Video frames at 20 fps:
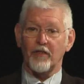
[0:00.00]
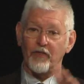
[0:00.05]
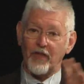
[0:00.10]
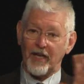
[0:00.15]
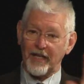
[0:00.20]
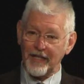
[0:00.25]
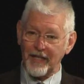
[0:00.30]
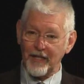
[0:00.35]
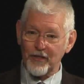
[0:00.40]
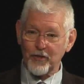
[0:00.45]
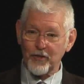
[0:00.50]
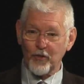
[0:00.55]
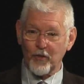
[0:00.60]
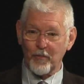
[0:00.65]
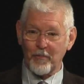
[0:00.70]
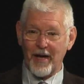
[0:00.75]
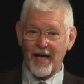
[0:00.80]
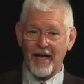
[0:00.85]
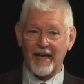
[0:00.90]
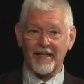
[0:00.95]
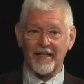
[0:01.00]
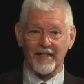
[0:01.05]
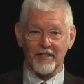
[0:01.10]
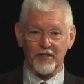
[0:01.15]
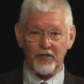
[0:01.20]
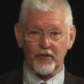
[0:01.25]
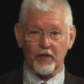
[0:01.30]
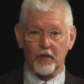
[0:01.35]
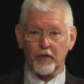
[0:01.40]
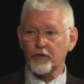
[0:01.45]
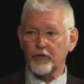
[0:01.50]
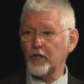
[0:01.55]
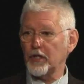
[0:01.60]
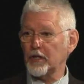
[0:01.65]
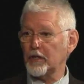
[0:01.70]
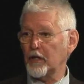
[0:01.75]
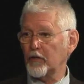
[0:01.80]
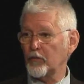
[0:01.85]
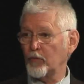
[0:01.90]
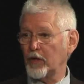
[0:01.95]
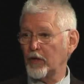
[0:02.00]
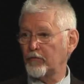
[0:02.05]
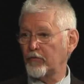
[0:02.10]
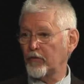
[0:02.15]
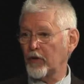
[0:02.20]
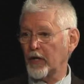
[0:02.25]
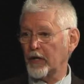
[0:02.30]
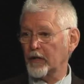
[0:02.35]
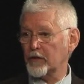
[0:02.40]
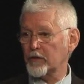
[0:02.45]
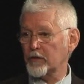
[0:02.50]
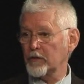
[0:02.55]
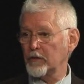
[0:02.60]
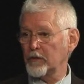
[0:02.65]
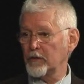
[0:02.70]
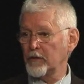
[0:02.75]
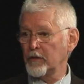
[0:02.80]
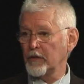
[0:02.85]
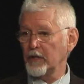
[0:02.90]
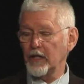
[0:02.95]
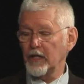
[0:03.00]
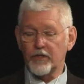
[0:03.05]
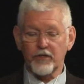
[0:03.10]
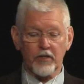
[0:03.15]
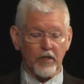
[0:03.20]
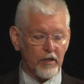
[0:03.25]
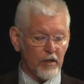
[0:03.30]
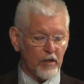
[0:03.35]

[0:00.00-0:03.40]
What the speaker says: then let's go back and start thinking red flags. It's a